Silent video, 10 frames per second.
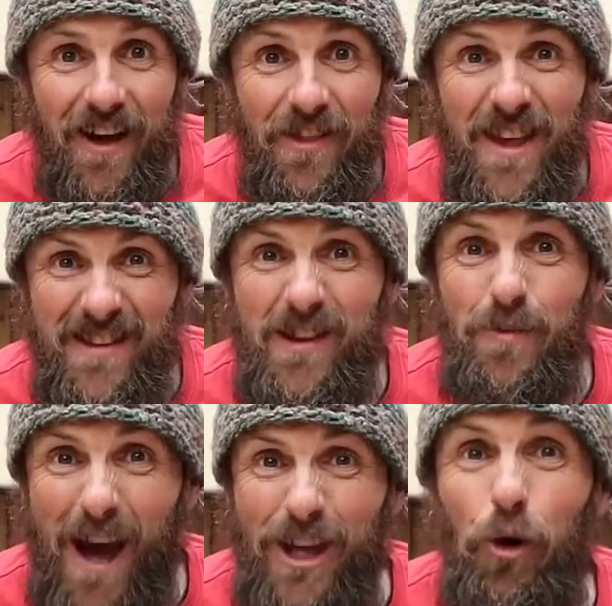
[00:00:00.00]
and this is
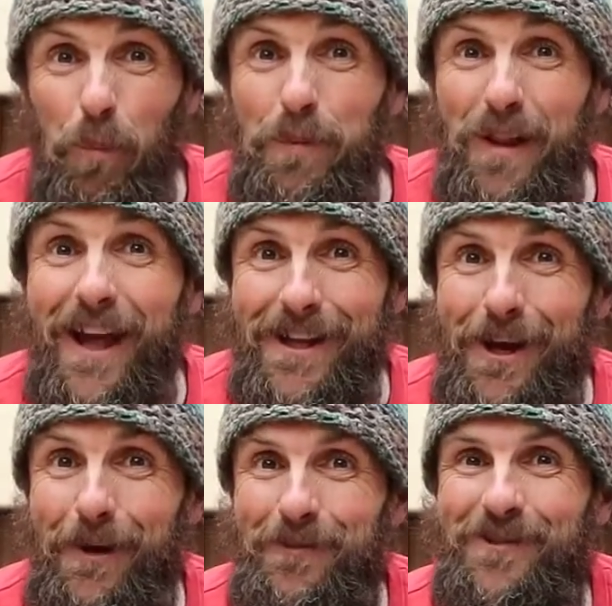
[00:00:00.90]
where your plate
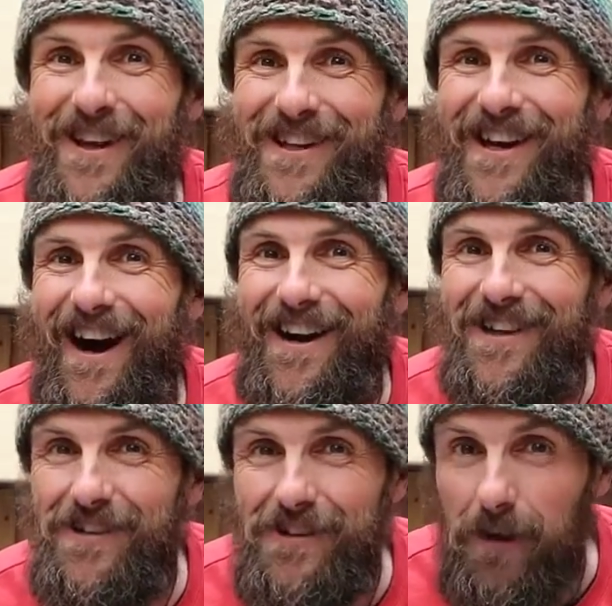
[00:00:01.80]
comes in,
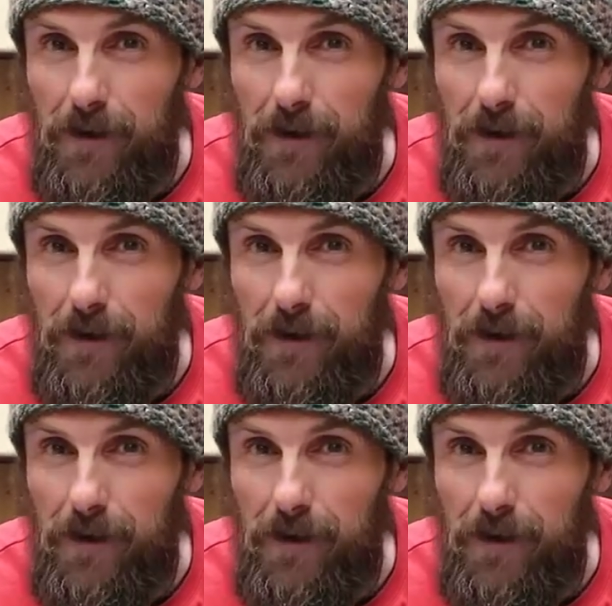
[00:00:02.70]
guys,